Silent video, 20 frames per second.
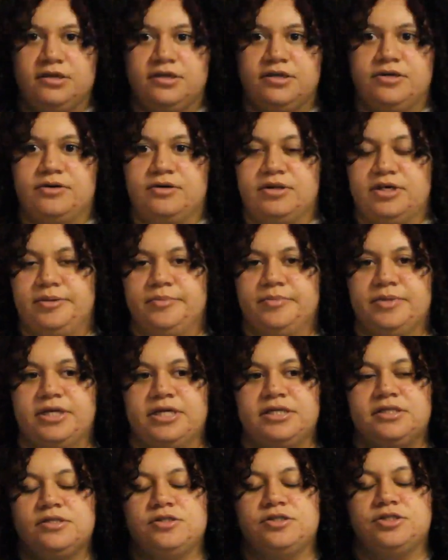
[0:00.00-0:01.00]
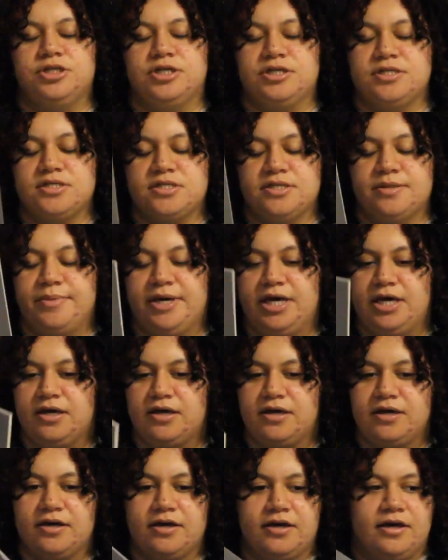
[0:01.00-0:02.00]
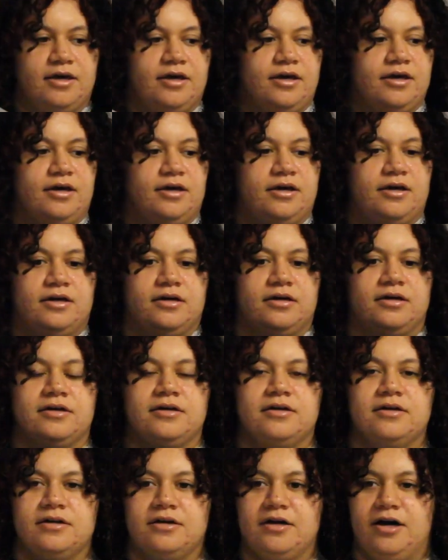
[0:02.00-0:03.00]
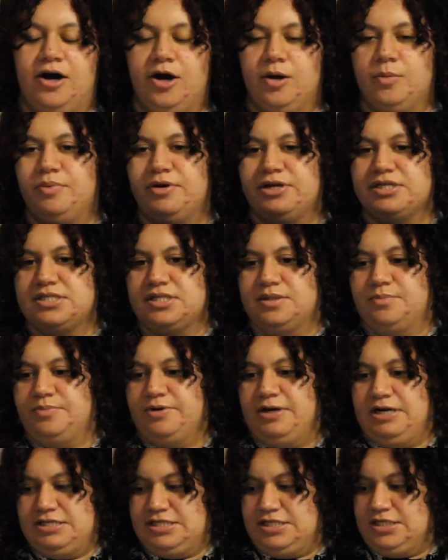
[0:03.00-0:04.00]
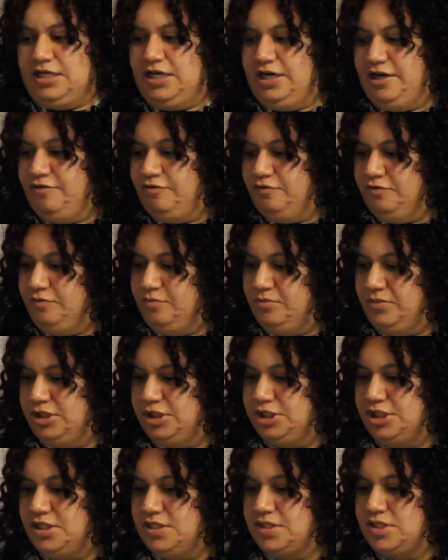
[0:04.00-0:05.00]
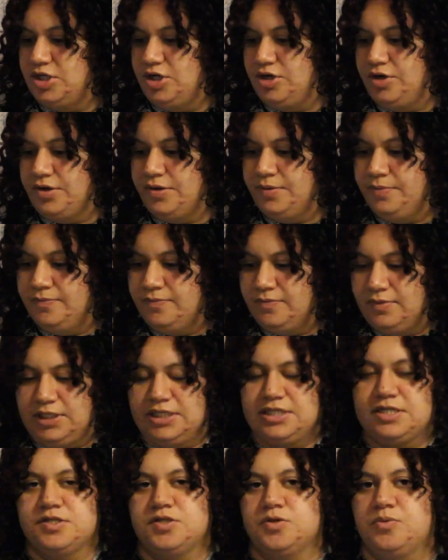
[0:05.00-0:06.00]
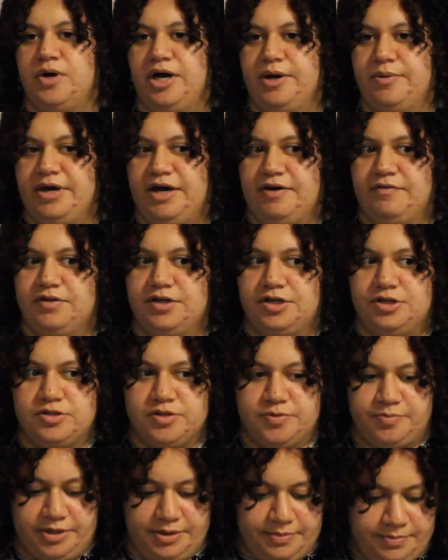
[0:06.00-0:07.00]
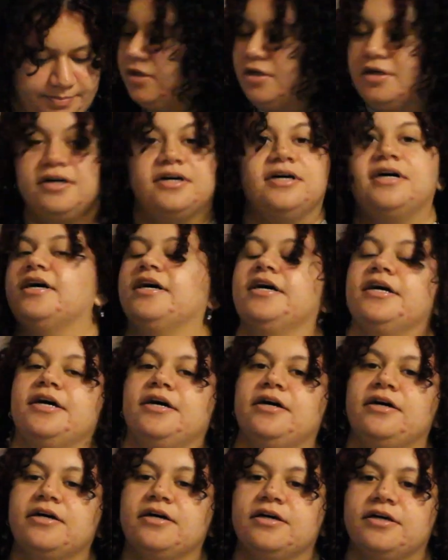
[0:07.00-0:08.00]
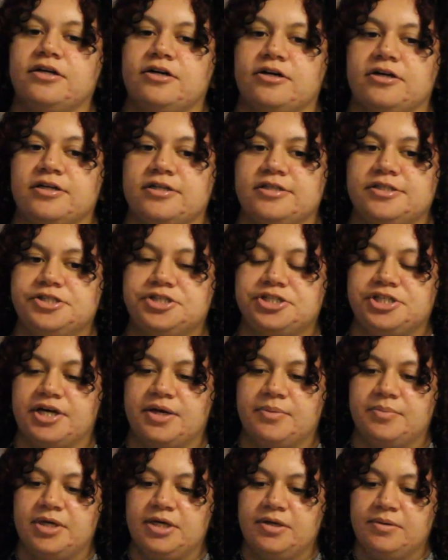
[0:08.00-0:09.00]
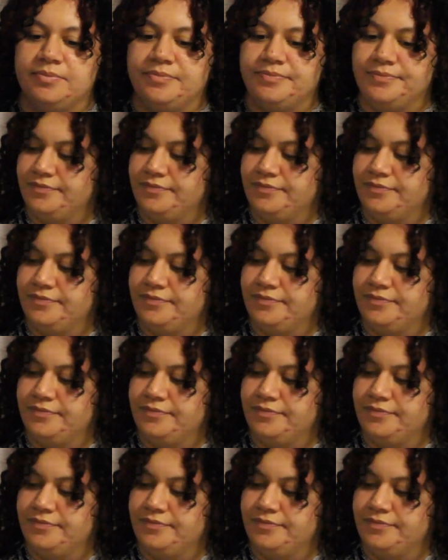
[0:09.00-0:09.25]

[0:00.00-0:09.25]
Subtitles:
linoleum plates just to make our printing press life much easier. That's also why we have the newsprint. I got an artist chamois